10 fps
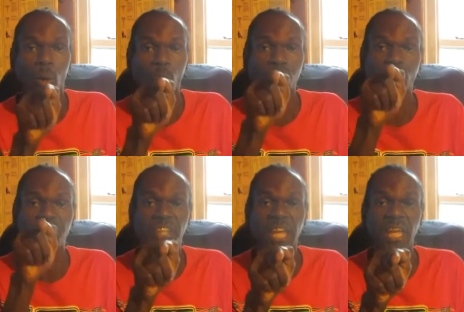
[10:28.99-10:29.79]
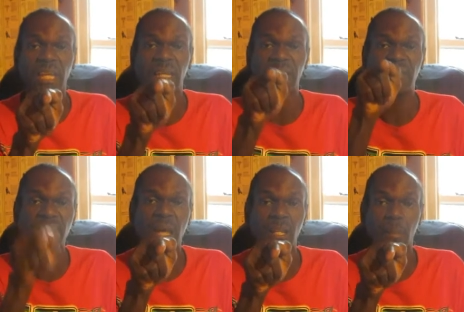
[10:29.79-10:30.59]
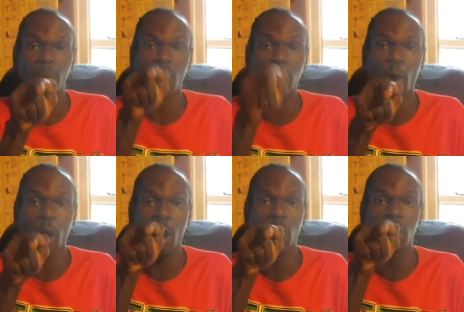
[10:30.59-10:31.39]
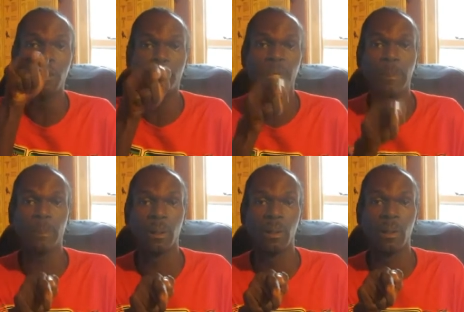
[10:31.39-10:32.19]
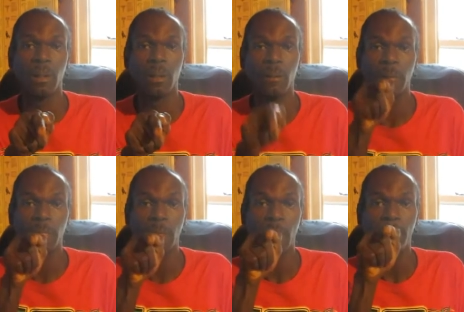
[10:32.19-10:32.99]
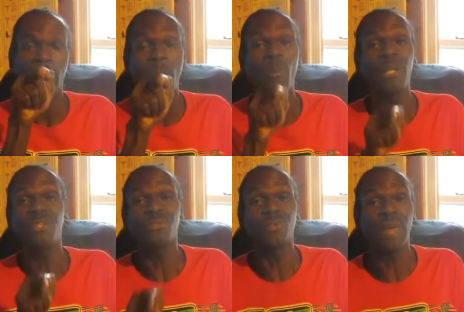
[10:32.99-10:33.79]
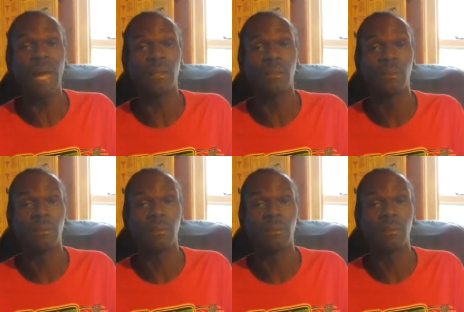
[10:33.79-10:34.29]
who so dare stand up for all the people. I'm willing to do that.